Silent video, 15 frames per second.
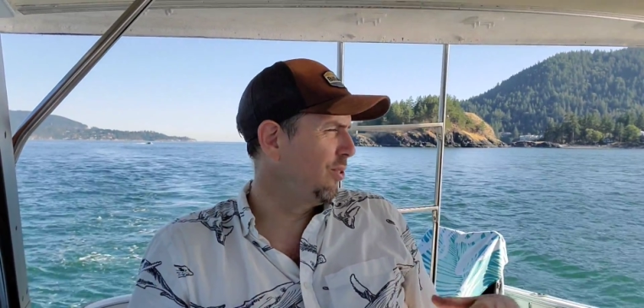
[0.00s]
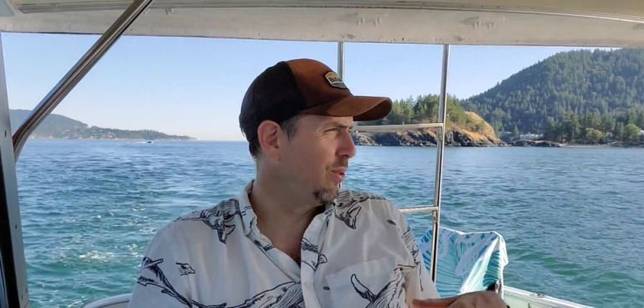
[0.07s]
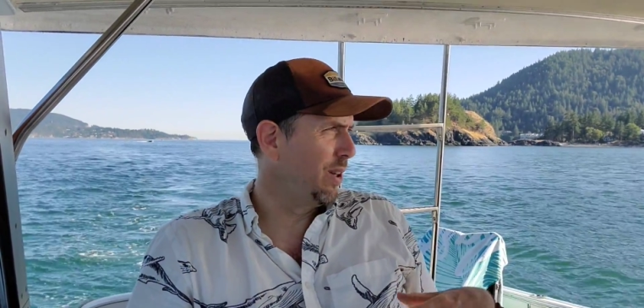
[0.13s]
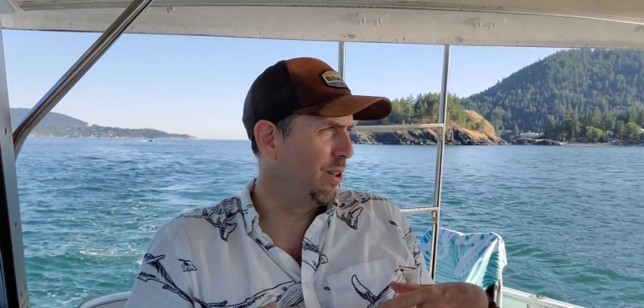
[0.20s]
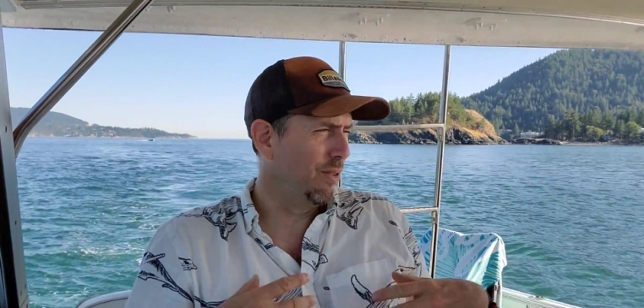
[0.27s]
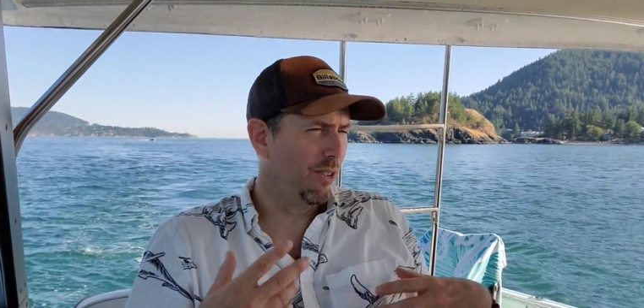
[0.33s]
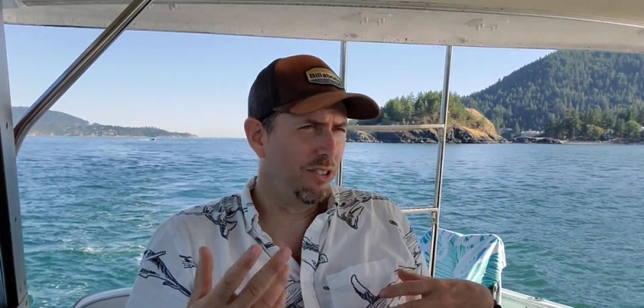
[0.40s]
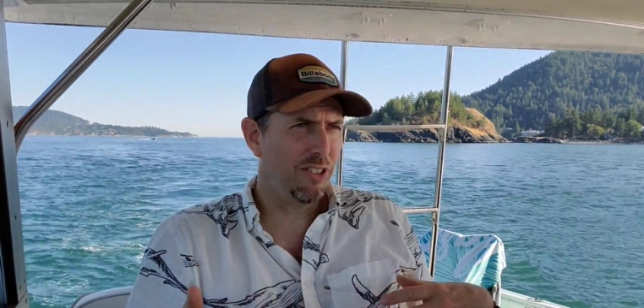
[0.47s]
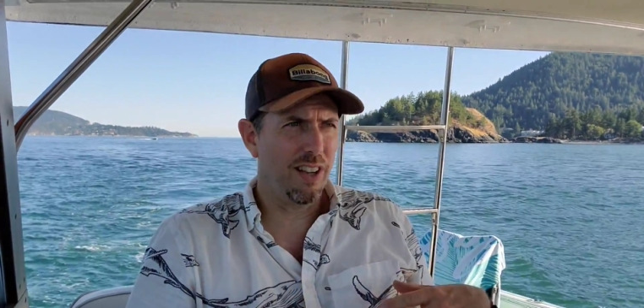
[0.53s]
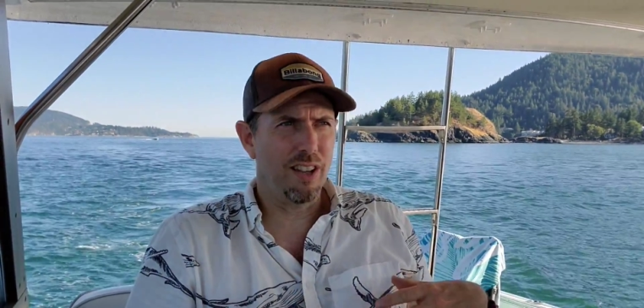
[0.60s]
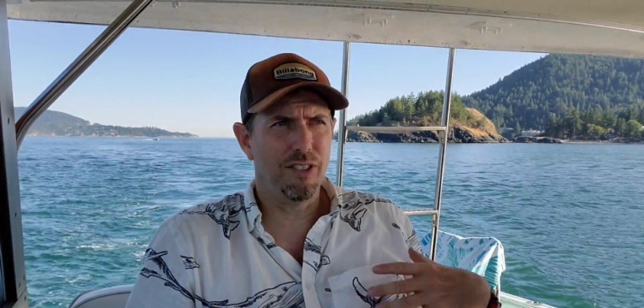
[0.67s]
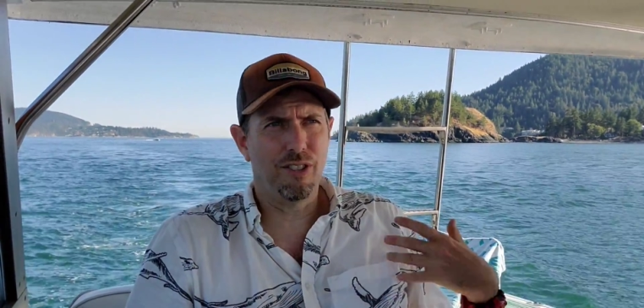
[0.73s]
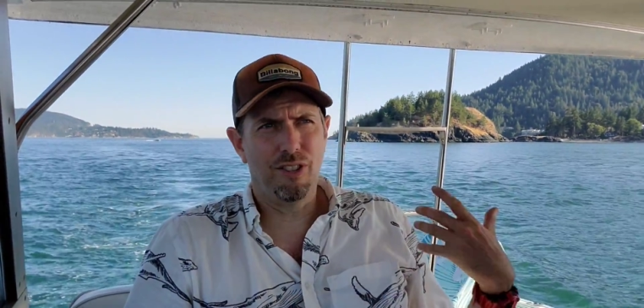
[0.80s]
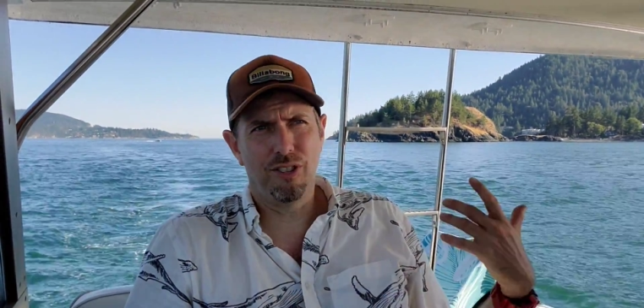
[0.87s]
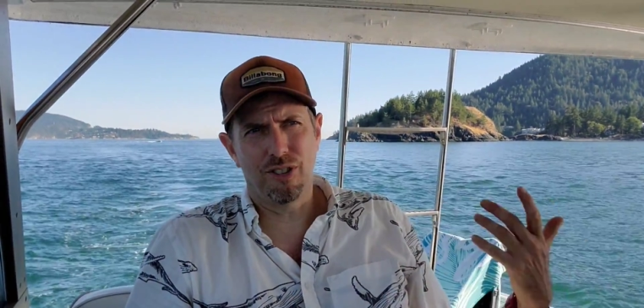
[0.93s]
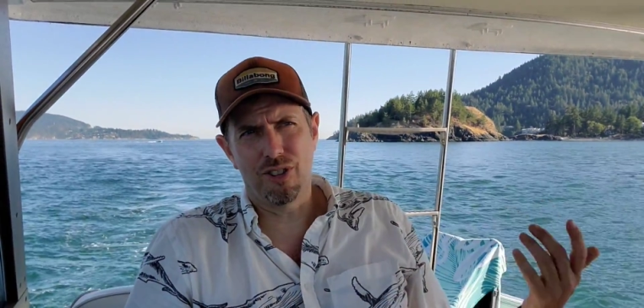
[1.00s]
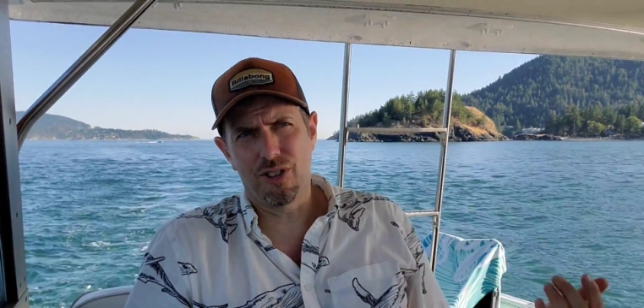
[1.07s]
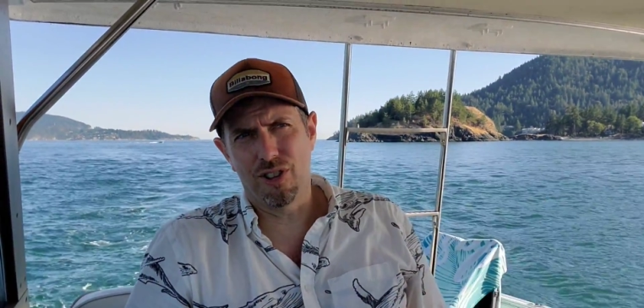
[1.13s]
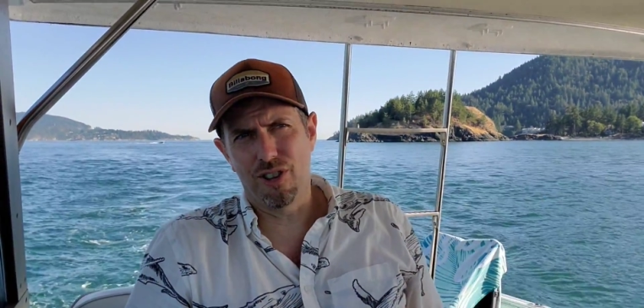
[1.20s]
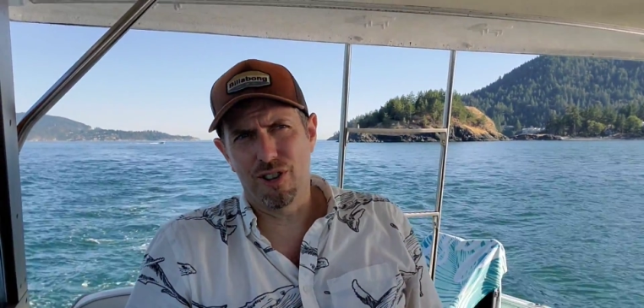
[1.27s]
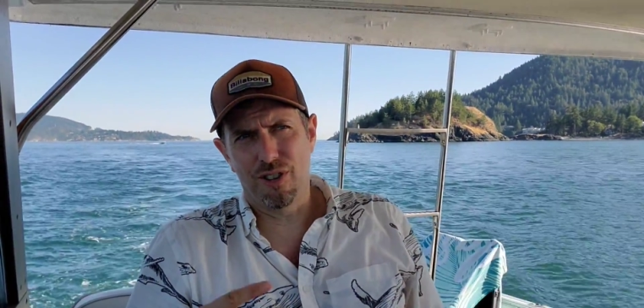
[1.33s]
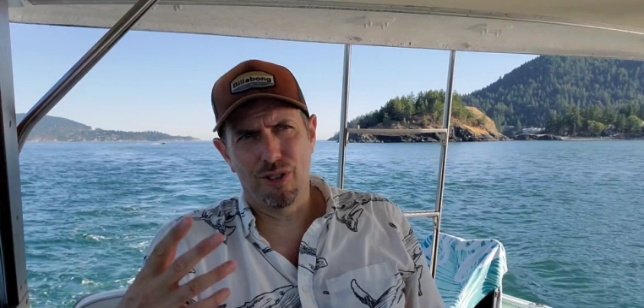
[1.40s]
whether it was Teslas or
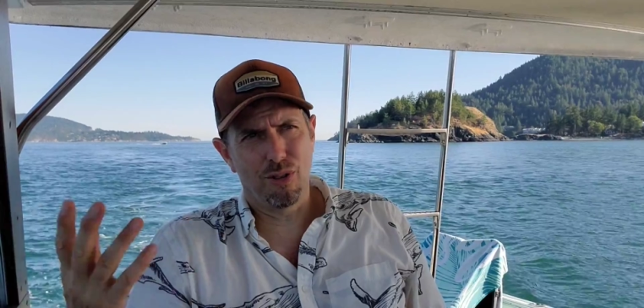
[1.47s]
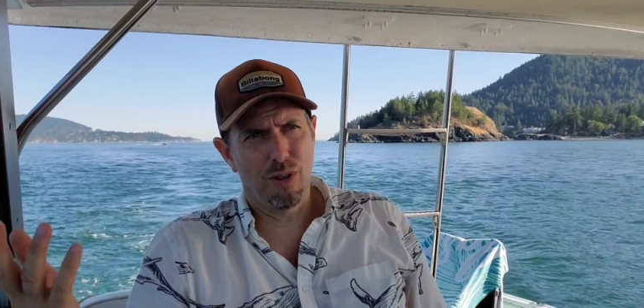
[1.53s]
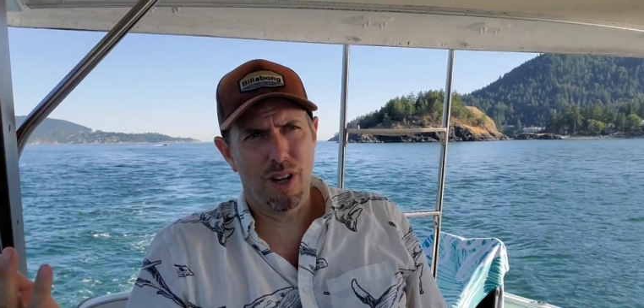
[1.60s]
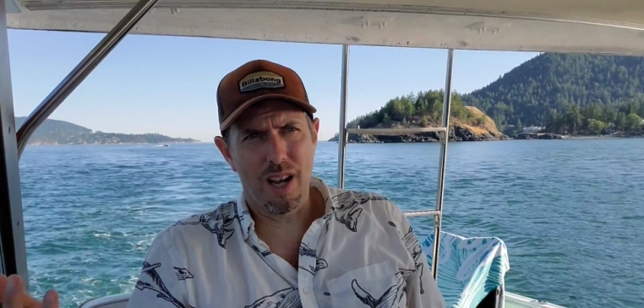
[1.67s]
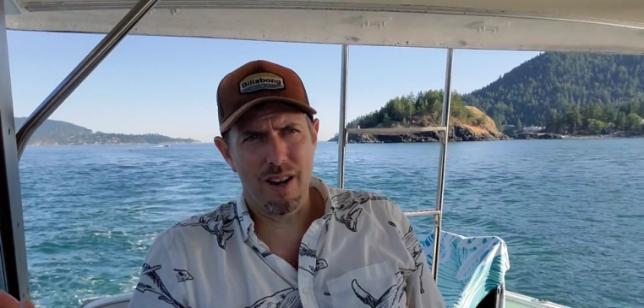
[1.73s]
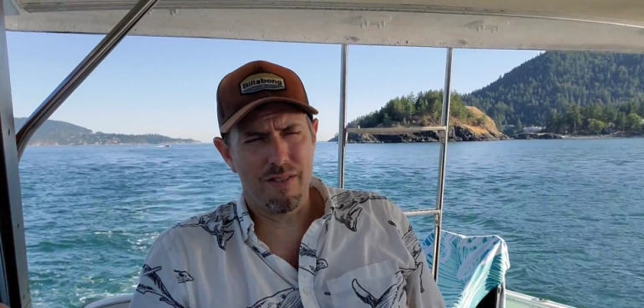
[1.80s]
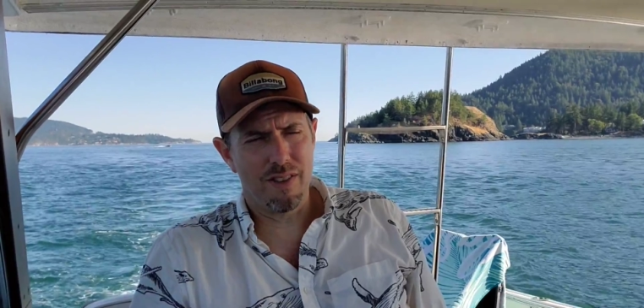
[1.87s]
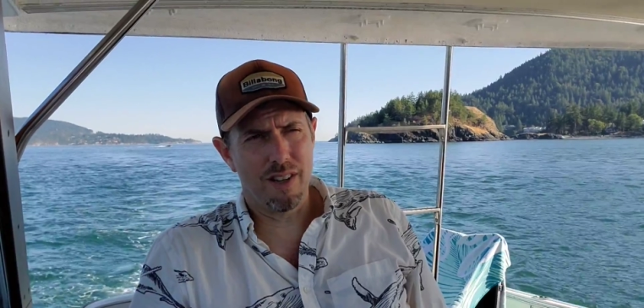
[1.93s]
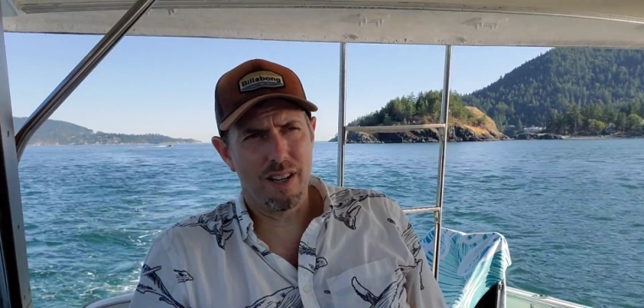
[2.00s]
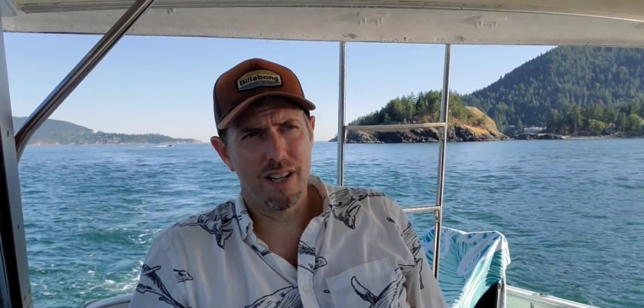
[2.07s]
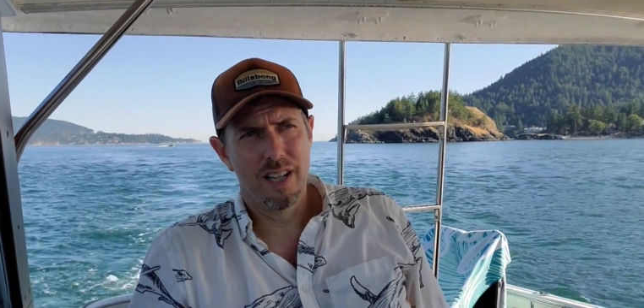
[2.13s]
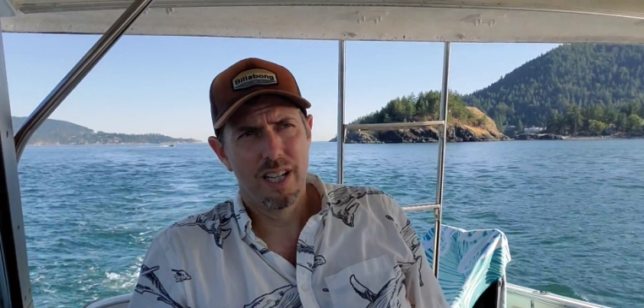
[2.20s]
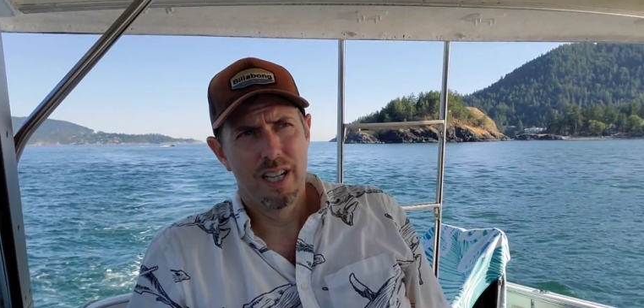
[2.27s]
Toyotas or whatever,